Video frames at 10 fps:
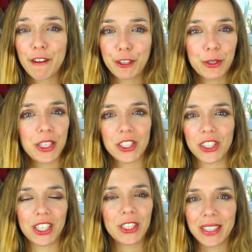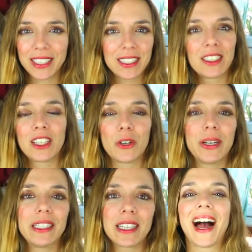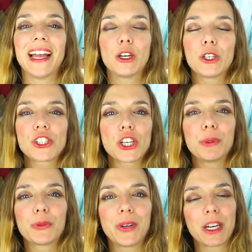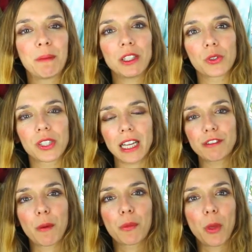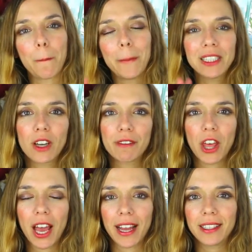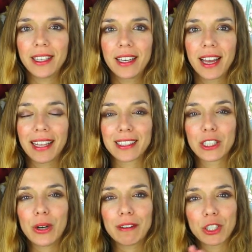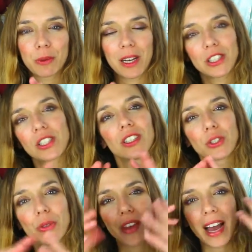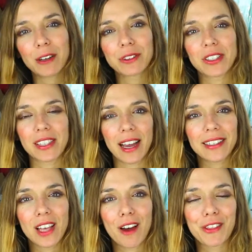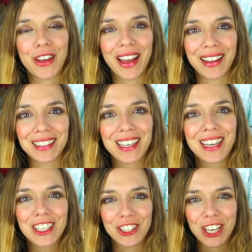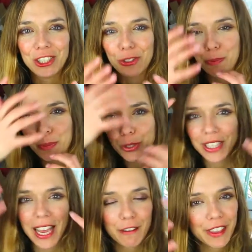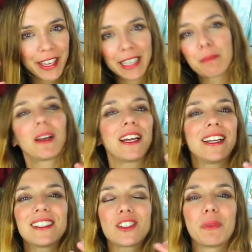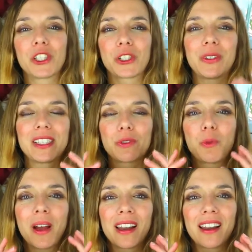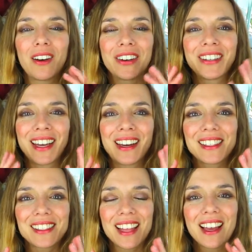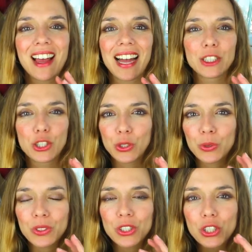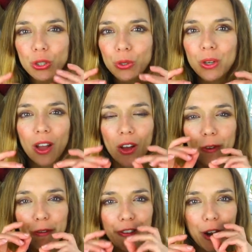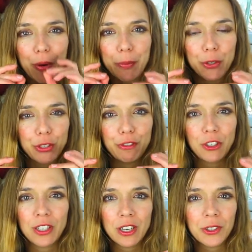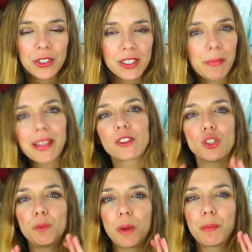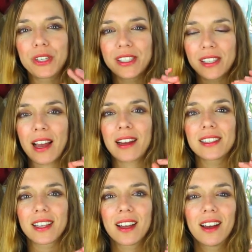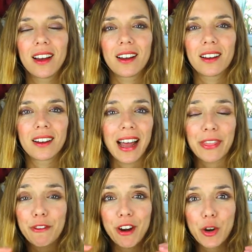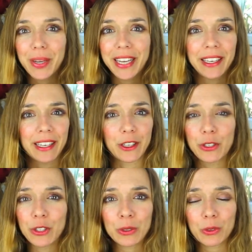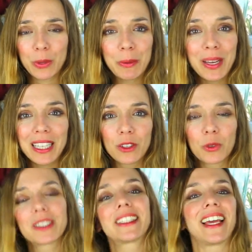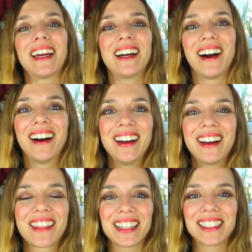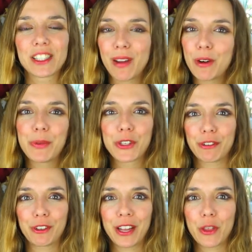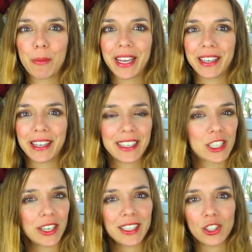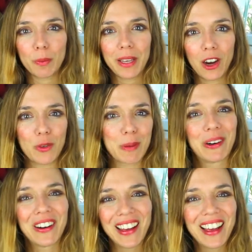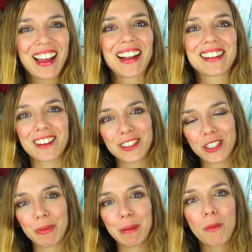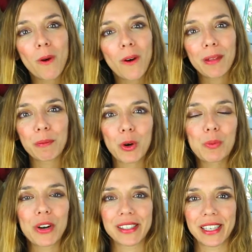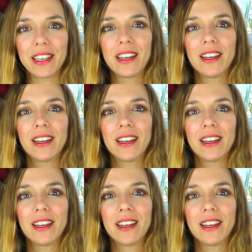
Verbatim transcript: A few years ago I didn't know it. I also would recommend to start from the middle of the head and go afterwards to the outer side of the head, just to put everything in place, to be sure it's well organized, and don't do a very beautiful nose, something super precise uh, at the very beginning. You don't, we really don't care that it's very beautiful at the beginning. It's going to be horrible, and it's going to be more and more pretty.